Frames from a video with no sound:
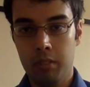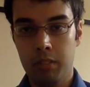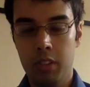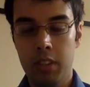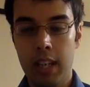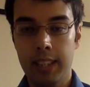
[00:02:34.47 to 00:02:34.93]

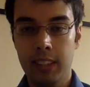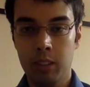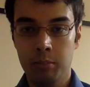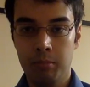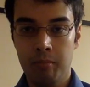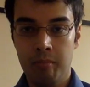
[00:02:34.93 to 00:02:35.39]
few days,
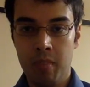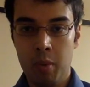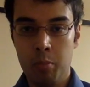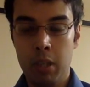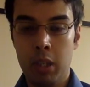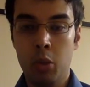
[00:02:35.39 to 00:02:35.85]

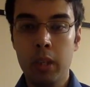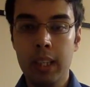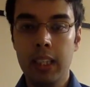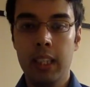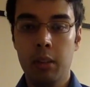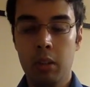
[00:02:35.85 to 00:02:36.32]
but
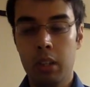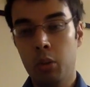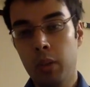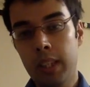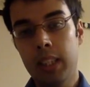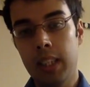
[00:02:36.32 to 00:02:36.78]

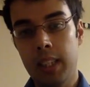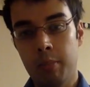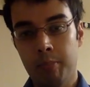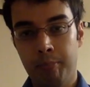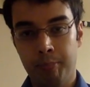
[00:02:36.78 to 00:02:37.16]
quickly.